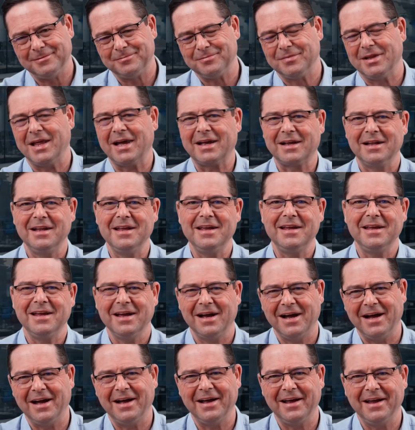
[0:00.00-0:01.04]
Luckily,
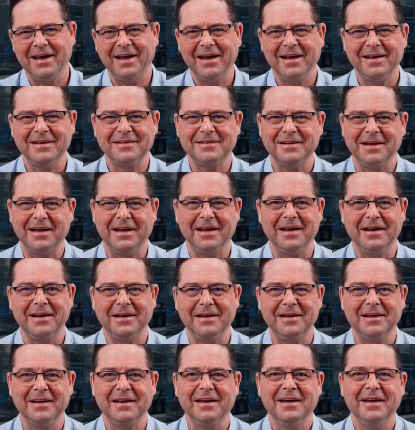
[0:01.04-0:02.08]
I had
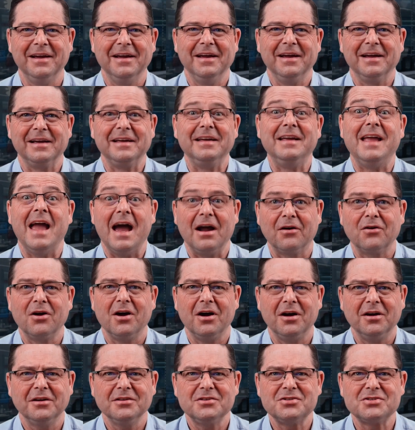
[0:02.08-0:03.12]
a
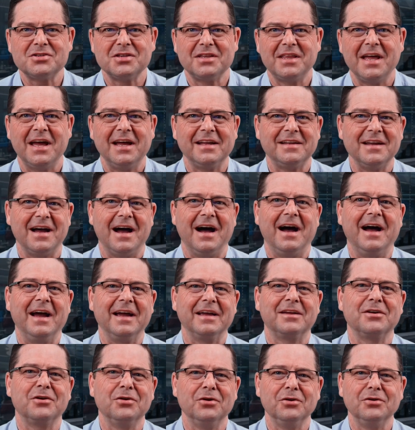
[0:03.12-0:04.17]
garage that
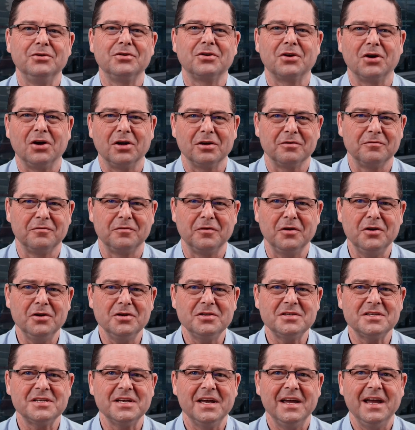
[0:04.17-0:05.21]
I could
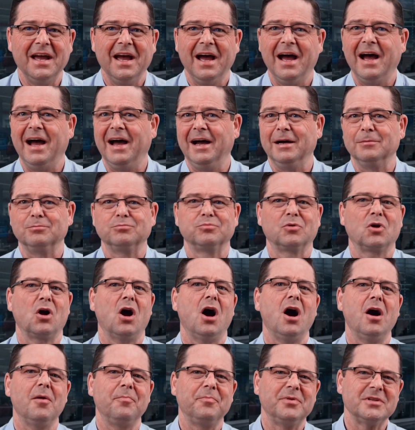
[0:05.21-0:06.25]
convert,
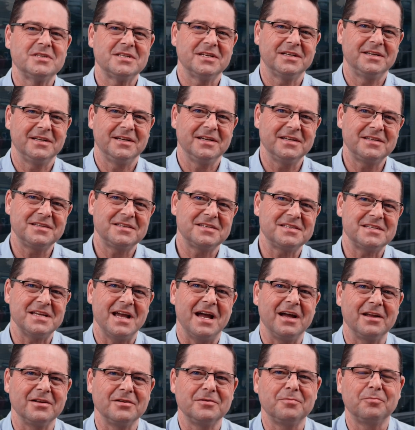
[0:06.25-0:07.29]
carpeted it,
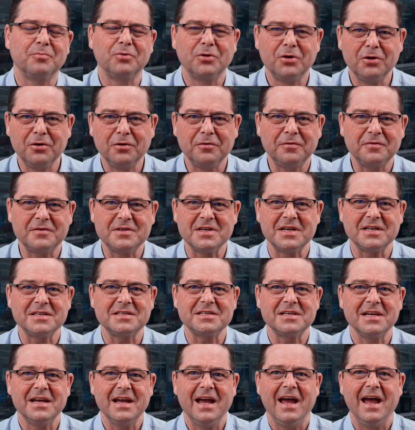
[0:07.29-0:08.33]
soundproofed
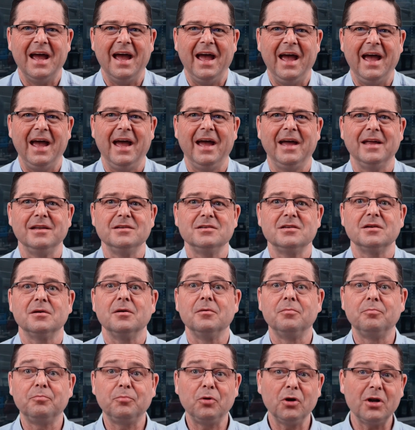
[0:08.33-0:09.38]
it, and
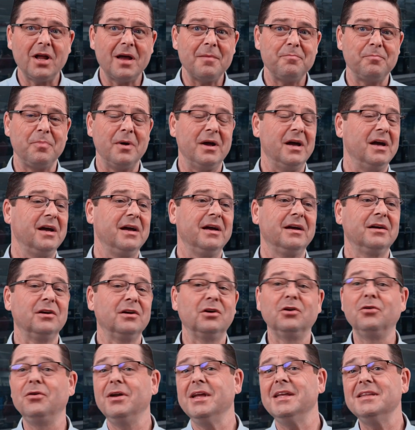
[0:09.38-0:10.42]
put up a
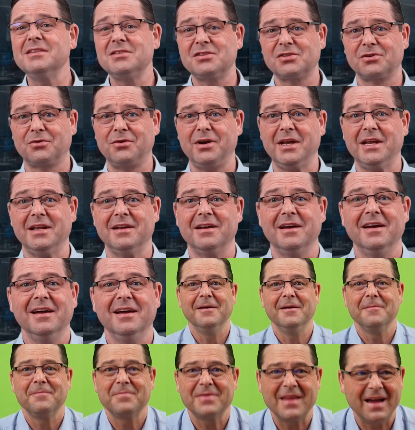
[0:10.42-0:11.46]
green screen.
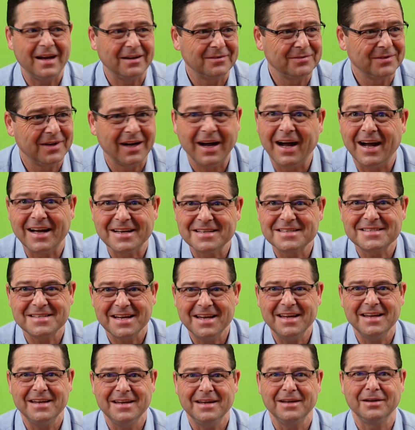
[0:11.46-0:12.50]
Now, I
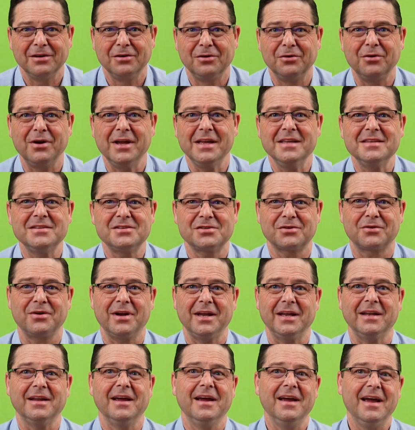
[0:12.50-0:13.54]
say green
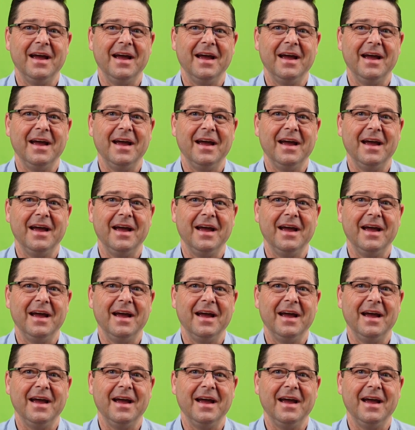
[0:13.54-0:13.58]
screen.